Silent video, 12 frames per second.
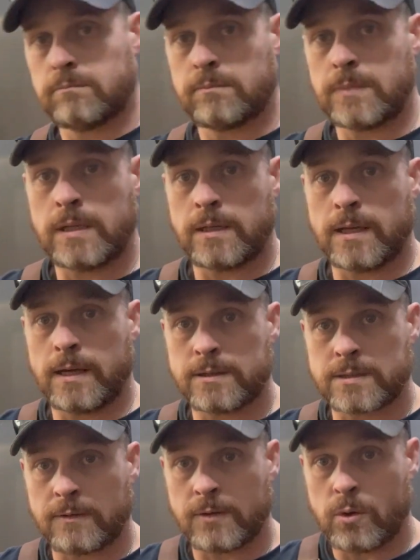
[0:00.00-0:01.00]
And you got
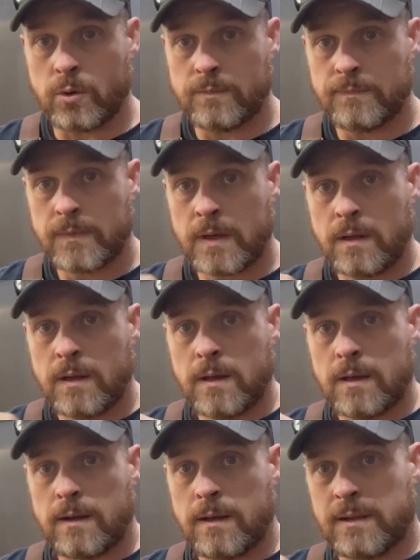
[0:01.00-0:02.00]
yourself a hole.
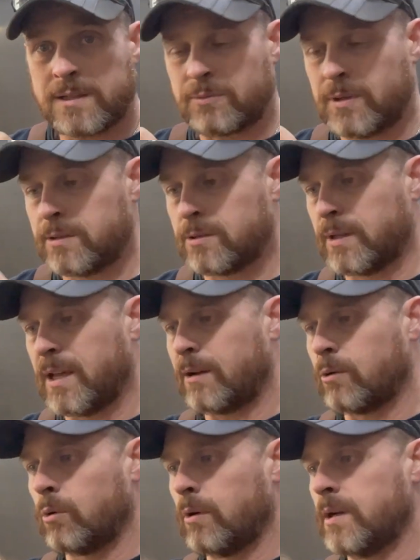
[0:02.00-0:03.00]
Now this one's only got a
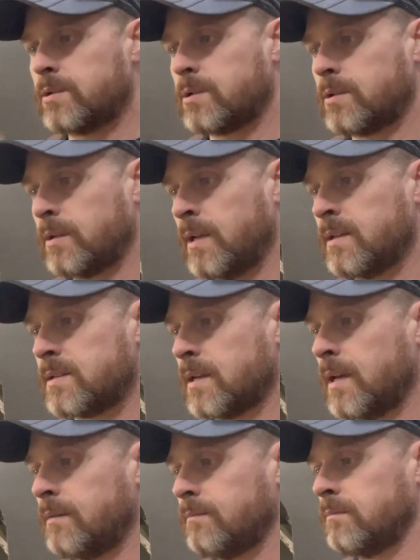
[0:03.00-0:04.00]
1/4 inch
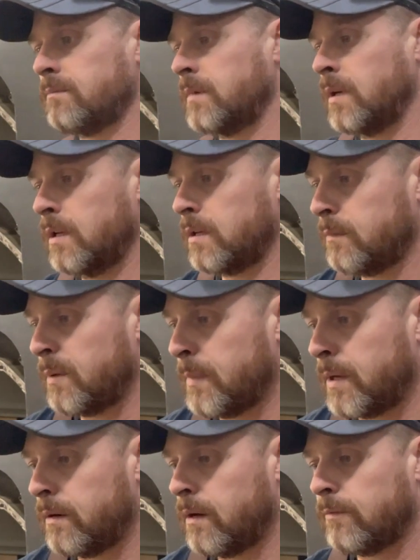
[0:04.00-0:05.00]
inset. You'd be
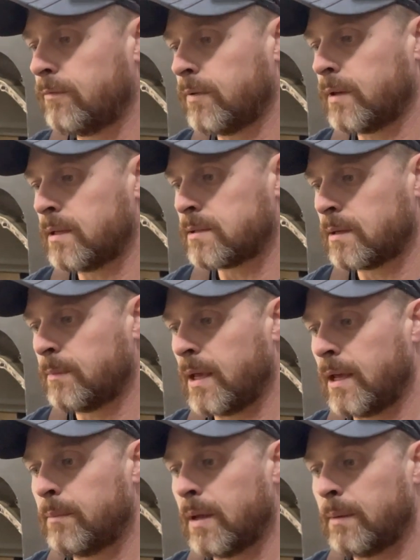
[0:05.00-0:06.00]
better off getting something that
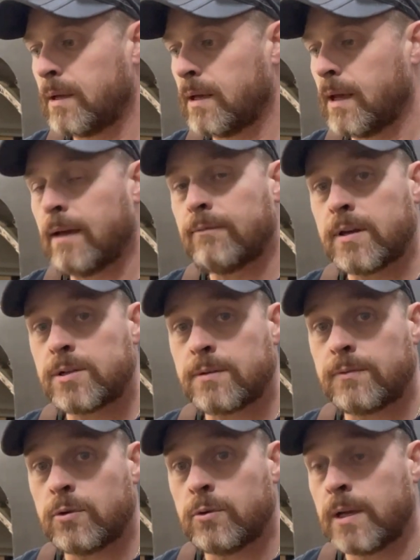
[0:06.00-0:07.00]
had maybe a 1/2 inch if
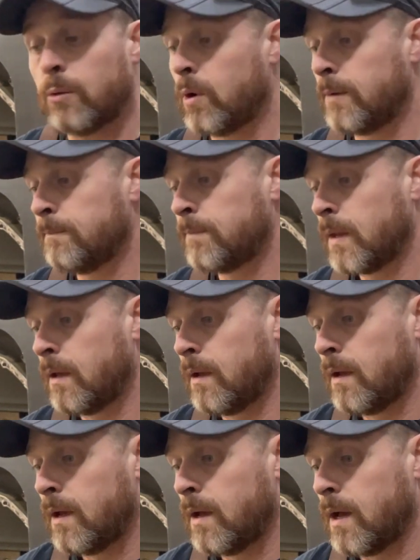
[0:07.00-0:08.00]
you do get one.
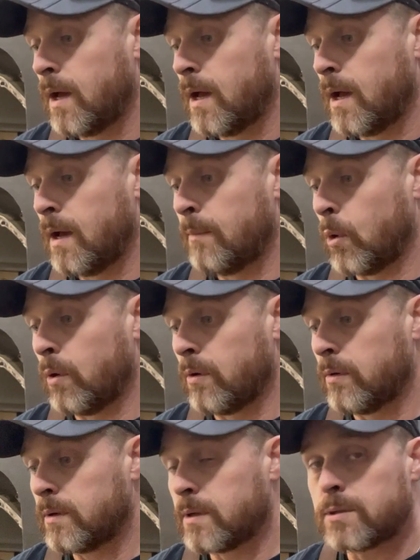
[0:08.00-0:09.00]

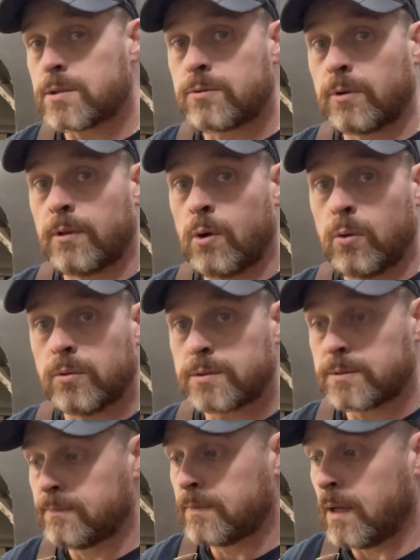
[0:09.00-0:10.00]
Or you could just drill the holes.
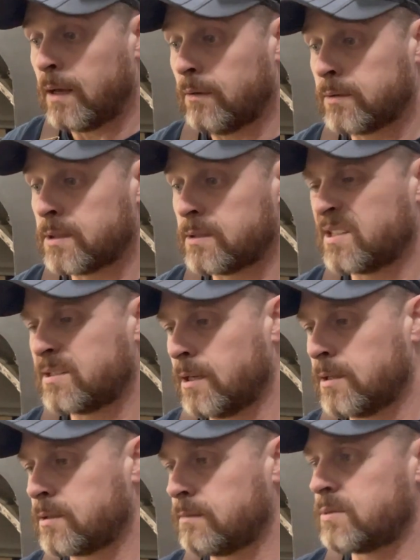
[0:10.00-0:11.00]
Now, since this
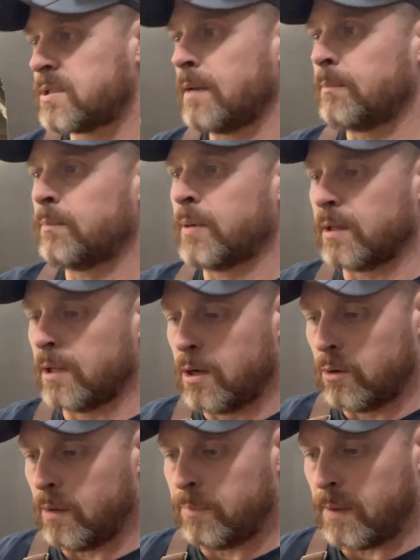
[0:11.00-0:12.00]
does set pretty
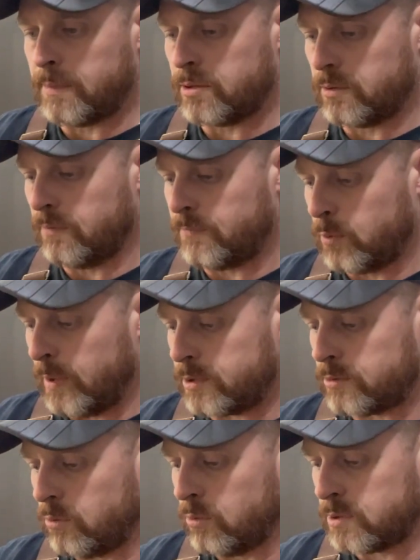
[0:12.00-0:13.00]
low, I'll probably drill a few
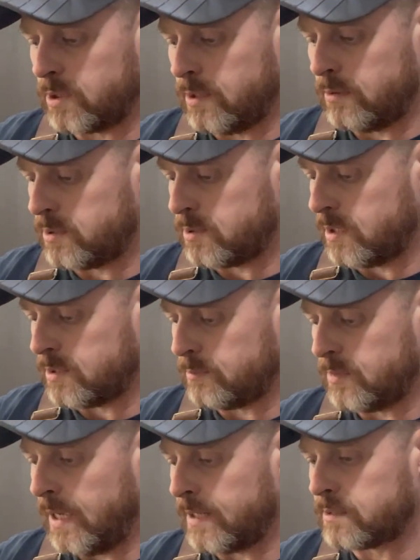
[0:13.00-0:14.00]
extra holes in here just to get some
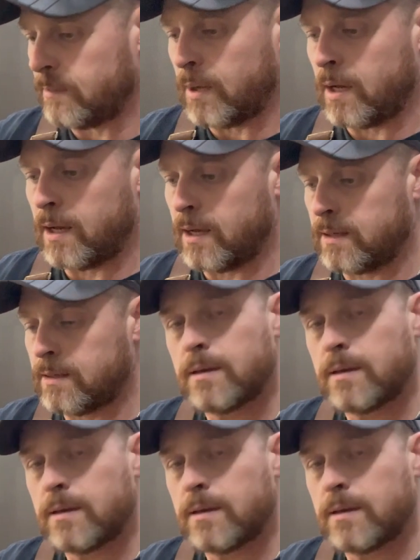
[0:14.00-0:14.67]
tacks up high